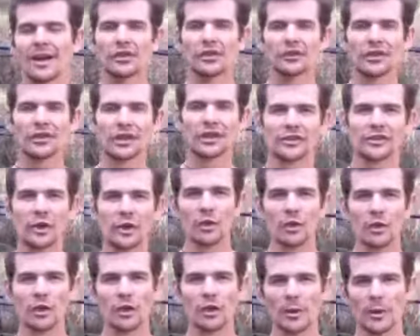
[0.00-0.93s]

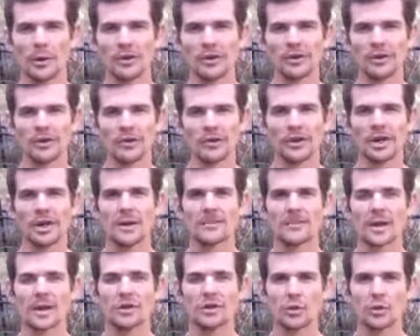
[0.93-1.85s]
600 kilometres
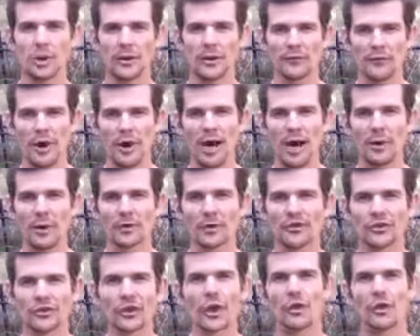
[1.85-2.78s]
in 24
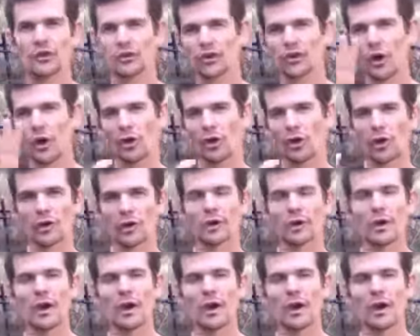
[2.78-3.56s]
hours solo.